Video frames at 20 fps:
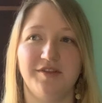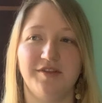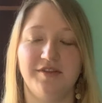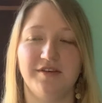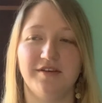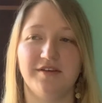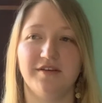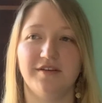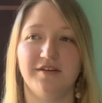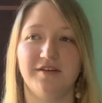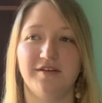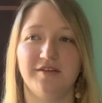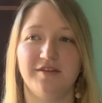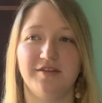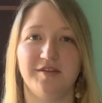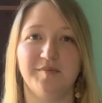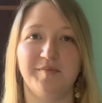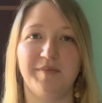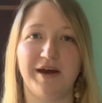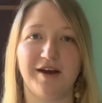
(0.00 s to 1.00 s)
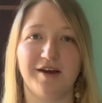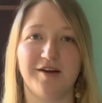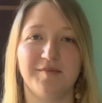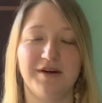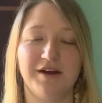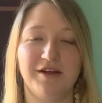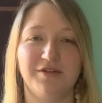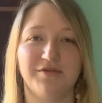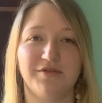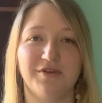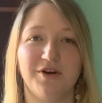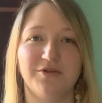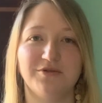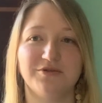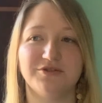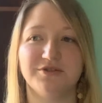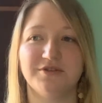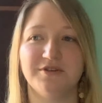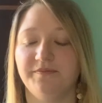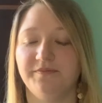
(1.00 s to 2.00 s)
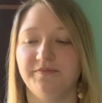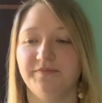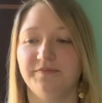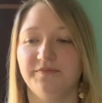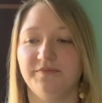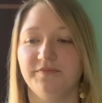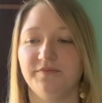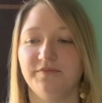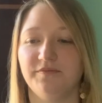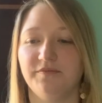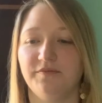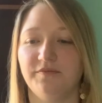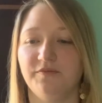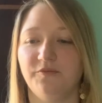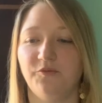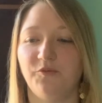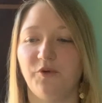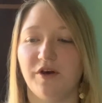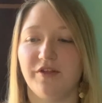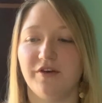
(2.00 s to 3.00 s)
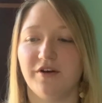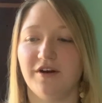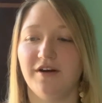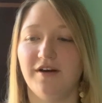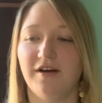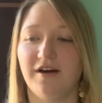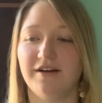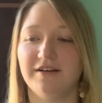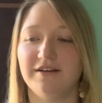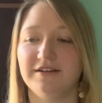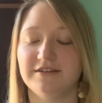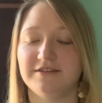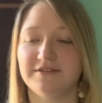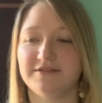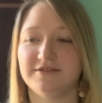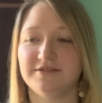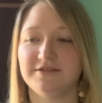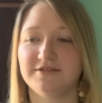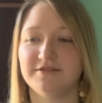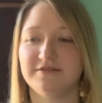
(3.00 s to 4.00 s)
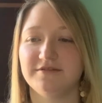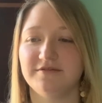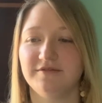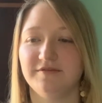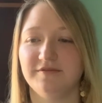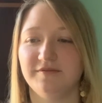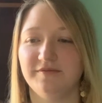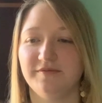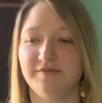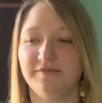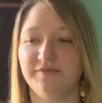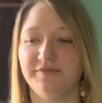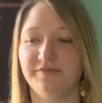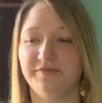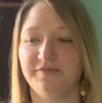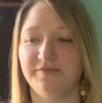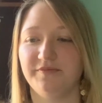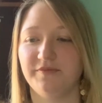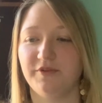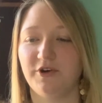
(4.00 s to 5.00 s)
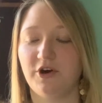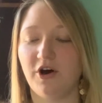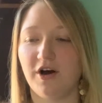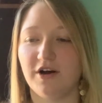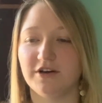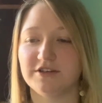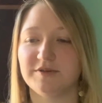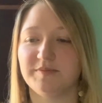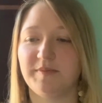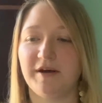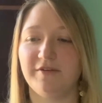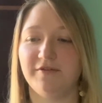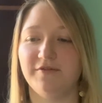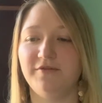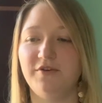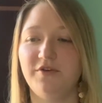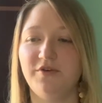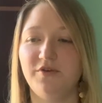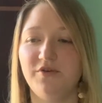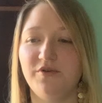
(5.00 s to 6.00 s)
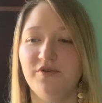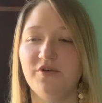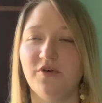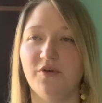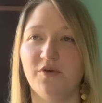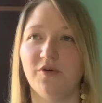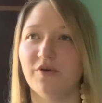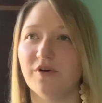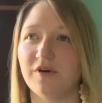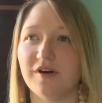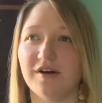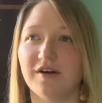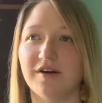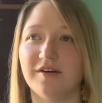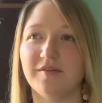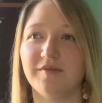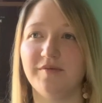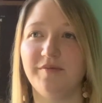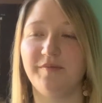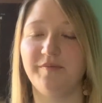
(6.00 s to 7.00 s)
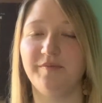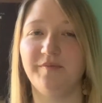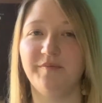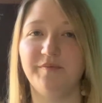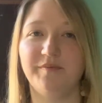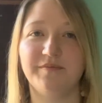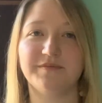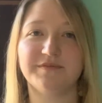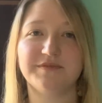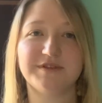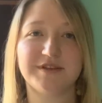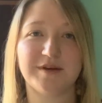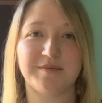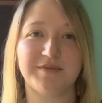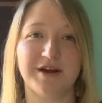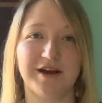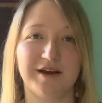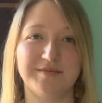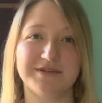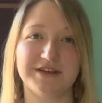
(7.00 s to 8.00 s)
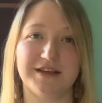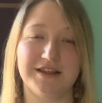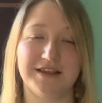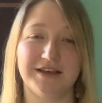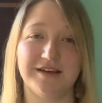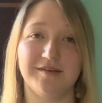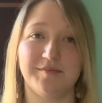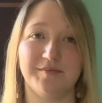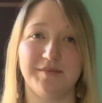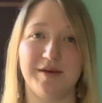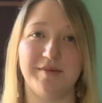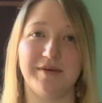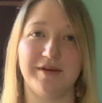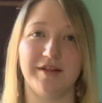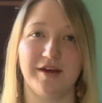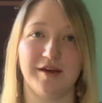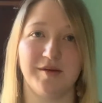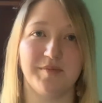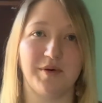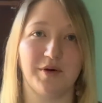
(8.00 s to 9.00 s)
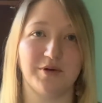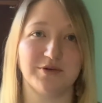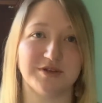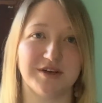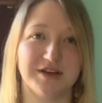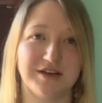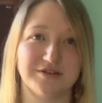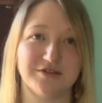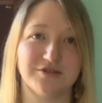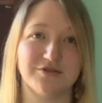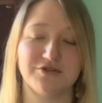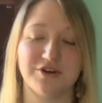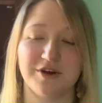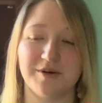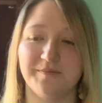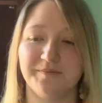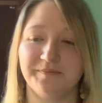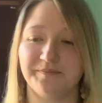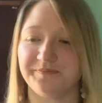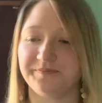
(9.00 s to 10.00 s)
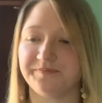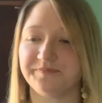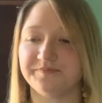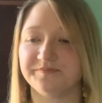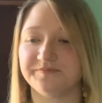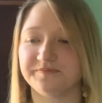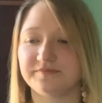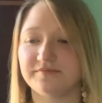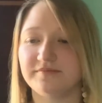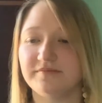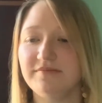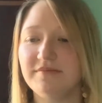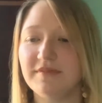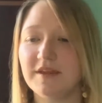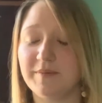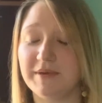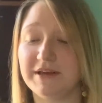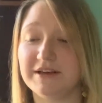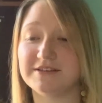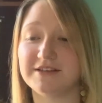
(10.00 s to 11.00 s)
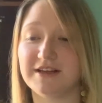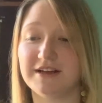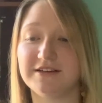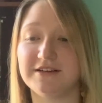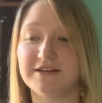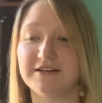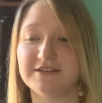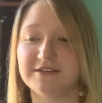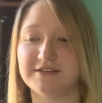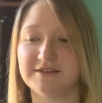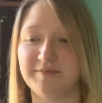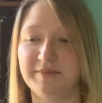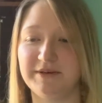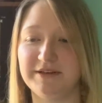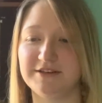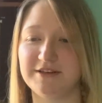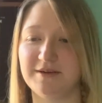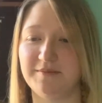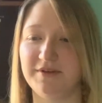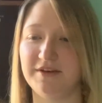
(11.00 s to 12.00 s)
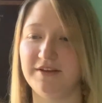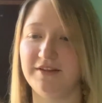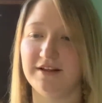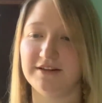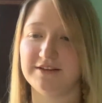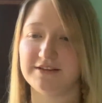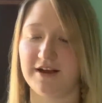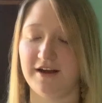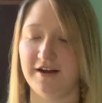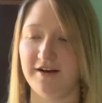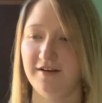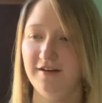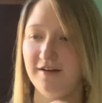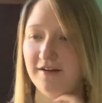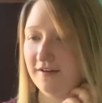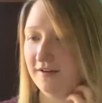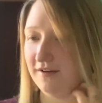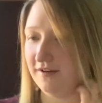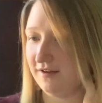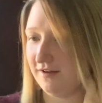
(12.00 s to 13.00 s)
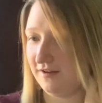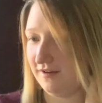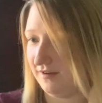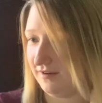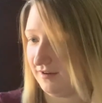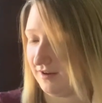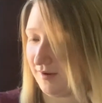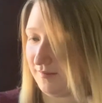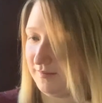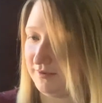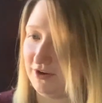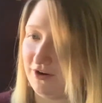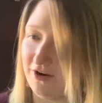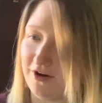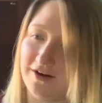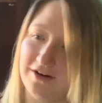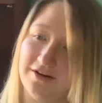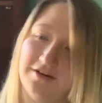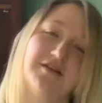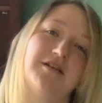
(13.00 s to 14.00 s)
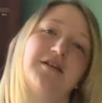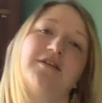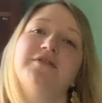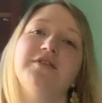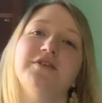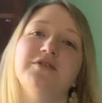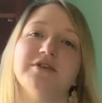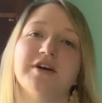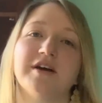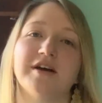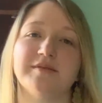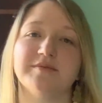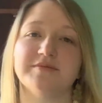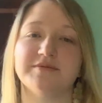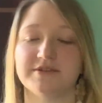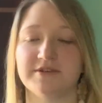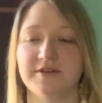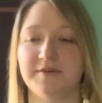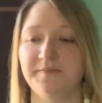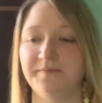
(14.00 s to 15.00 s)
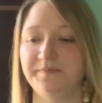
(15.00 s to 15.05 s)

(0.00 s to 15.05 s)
the back of my throat, whether or not it's caused by food, or sometimes I think maybe like postnasal drip, because that has been something that's kind of come and gone a few times.